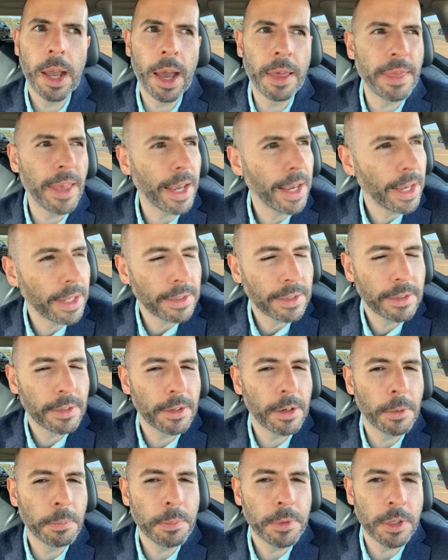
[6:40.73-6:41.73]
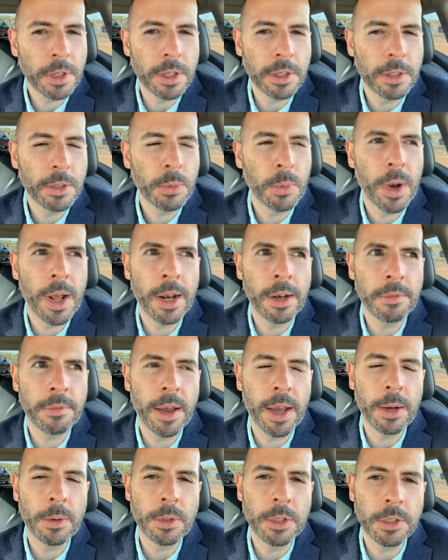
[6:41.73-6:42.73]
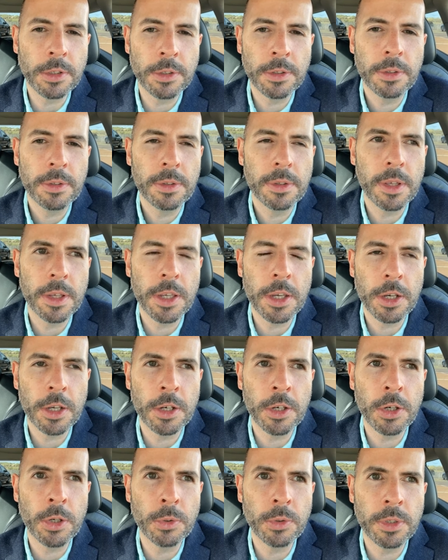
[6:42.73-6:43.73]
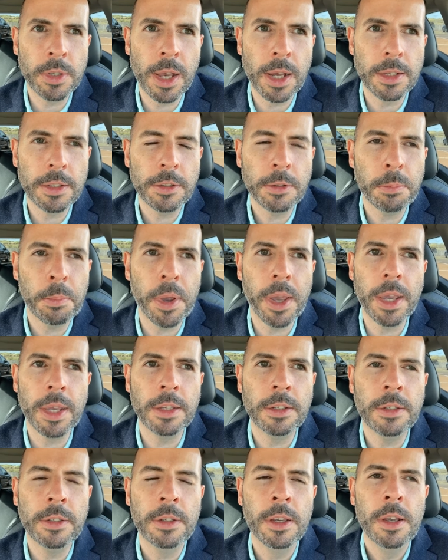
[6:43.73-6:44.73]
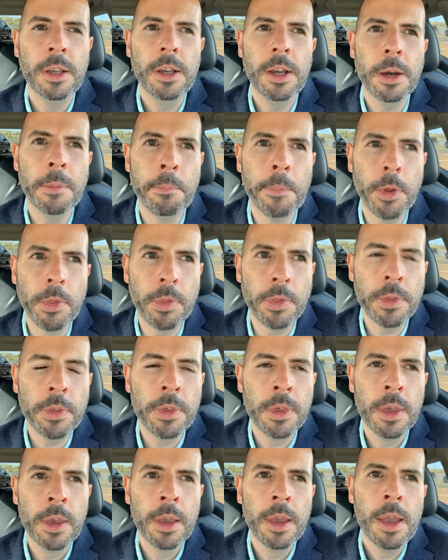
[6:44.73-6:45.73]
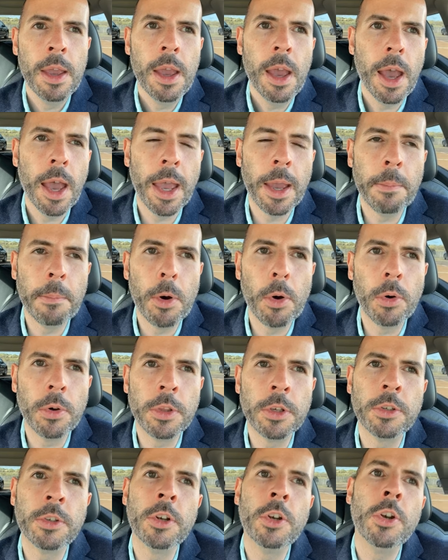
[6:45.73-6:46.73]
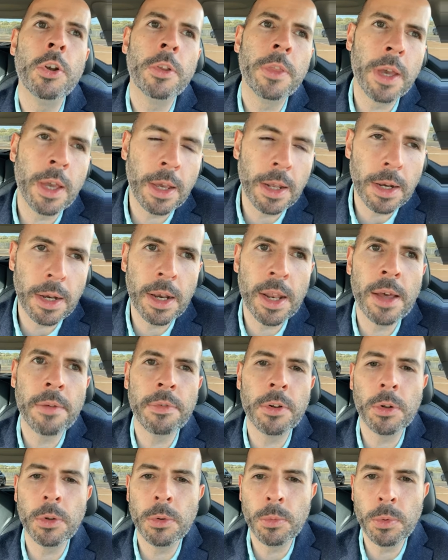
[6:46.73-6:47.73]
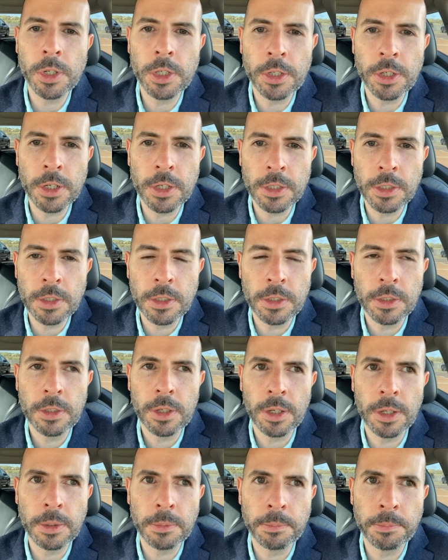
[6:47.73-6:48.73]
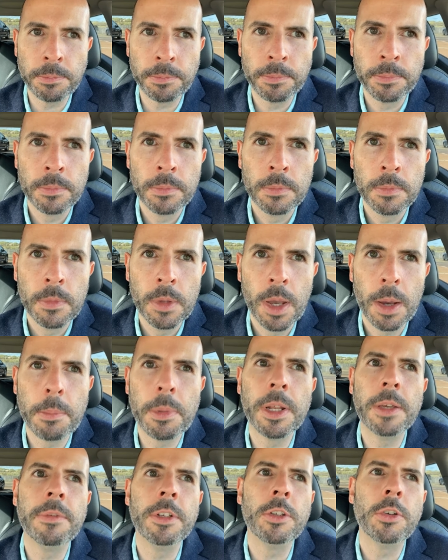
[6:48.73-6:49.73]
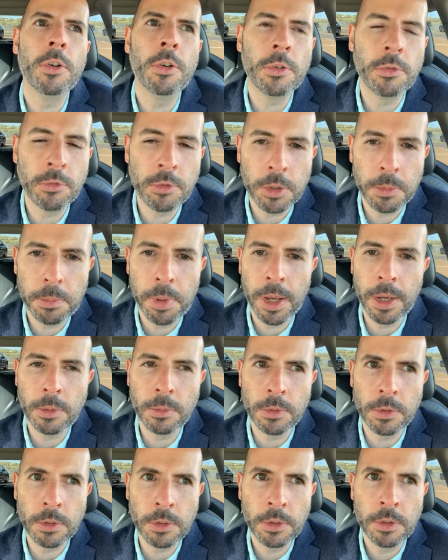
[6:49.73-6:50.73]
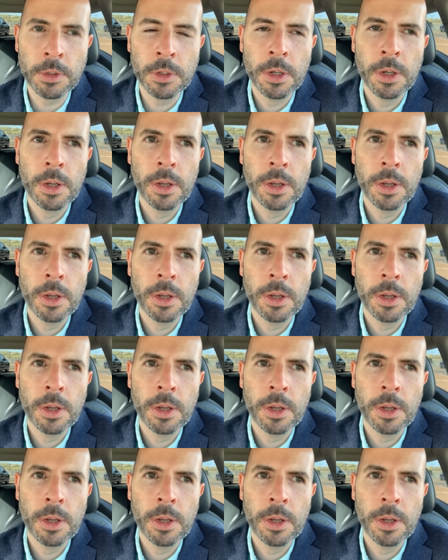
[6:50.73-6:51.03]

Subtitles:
think it's up to 12 hours that you can use that space a month. Or there's another level, which is, I believe it's £100